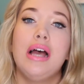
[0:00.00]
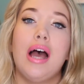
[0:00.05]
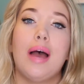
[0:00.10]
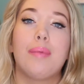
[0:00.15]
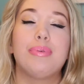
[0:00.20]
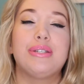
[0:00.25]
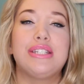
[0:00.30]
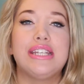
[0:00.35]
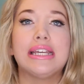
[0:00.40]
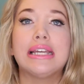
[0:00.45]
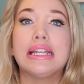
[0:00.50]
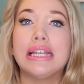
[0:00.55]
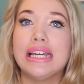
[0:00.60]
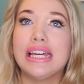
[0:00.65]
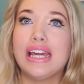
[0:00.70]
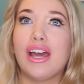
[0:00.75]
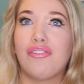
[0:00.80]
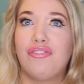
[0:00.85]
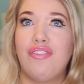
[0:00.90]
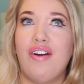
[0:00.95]
I'm
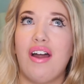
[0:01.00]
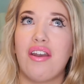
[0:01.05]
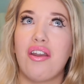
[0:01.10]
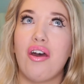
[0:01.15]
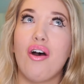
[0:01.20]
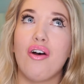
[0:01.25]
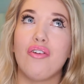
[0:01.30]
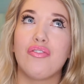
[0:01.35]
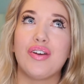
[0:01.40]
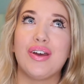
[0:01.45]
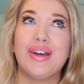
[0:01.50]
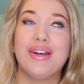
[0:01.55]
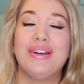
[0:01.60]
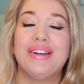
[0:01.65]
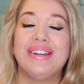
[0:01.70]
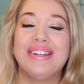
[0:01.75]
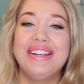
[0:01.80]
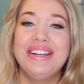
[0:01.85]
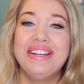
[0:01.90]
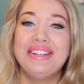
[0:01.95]
particularly a fan of
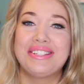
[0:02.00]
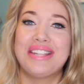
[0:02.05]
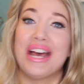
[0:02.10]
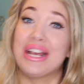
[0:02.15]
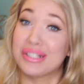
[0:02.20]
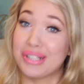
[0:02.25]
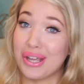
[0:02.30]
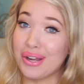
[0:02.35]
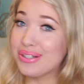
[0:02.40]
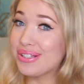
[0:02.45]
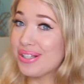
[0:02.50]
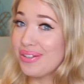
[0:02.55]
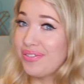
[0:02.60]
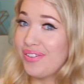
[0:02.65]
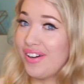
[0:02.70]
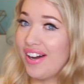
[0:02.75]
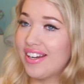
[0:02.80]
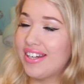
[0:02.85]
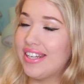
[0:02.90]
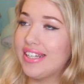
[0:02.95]
Tesco's
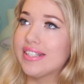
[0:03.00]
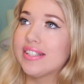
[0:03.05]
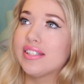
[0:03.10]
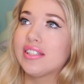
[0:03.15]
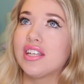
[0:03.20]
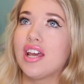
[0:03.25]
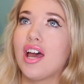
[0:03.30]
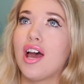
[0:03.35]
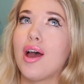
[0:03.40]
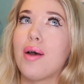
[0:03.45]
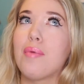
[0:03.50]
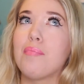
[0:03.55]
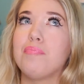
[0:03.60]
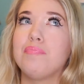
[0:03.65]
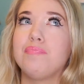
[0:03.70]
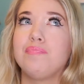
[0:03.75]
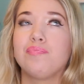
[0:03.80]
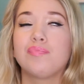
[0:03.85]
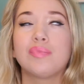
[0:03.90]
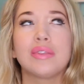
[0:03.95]
Finest
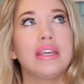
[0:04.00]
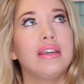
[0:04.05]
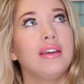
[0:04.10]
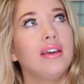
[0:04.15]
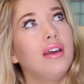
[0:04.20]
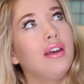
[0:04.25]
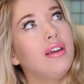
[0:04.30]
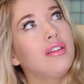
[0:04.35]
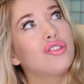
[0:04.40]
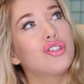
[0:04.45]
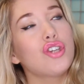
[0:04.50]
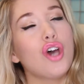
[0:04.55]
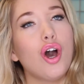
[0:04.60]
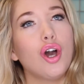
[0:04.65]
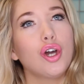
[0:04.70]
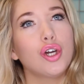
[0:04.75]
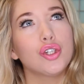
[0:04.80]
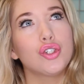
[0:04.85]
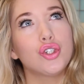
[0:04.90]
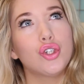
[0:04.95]

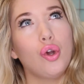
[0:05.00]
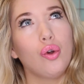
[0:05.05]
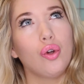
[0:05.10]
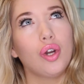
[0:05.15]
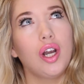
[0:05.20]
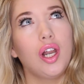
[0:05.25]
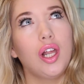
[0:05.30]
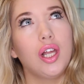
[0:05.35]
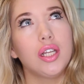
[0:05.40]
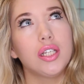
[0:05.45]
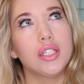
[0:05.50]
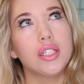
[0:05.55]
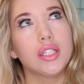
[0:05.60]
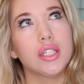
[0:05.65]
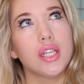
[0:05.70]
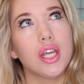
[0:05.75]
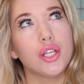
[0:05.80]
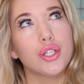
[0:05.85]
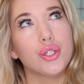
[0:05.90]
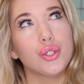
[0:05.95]
dark
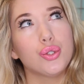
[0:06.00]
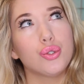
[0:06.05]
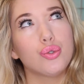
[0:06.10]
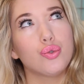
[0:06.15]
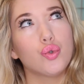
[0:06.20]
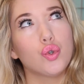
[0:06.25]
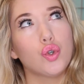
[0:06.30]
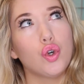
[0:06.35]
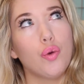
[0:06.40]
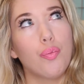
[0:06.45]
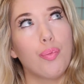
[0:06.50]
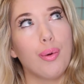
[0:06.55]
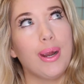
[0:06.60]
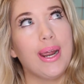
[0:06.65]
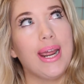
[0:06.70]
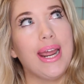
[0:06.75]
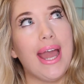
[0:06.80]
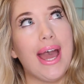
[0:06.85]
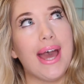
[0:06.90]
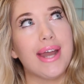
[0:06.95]
chocolate,
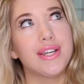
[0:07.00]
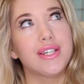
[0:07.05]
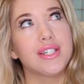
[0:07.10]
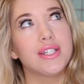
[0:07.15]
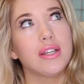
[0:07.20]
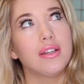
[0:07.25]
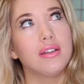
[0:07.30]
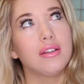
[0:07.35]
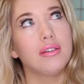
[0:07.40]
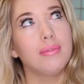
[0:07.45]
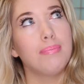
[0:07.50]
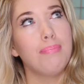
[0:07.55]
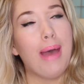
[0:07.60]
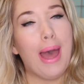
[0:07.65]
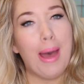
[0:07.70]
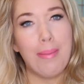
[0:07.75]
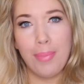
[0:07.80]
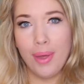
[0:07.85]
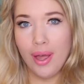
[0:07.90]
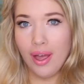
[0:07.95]
strawberry and
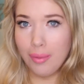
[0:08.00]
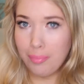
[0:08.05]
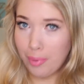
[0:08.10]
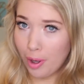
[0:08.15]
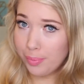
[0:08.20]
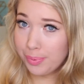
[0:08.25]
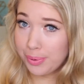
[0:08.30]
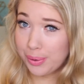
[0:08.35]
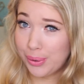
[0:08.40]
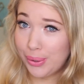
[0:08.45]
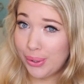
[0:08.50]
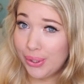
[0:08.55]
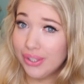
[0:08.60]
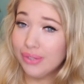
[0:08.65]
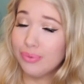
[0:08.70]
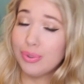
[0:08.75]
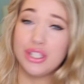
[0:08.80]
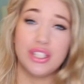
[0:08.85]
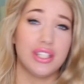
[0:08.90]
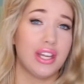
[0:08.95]
pepper
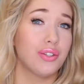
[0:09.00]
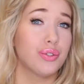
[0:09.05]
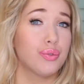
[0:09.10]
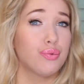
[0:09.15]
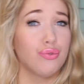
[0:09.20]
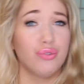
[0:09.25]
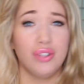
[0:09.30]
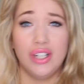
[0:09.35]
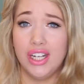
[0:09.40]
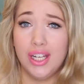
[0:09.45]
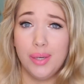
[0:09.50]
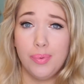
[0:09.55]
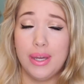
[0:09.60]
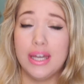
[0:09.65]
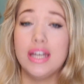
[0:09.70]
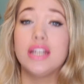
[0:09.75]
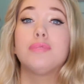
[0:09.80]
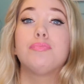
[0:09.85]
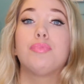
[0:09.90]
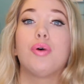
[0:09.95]
popcorn, which sounds really
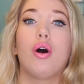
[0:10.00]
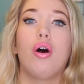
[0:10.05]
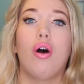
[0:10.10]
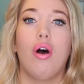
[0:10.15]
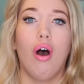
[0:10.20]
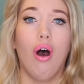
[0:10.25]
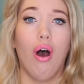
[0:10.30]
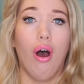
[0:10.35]
weird, but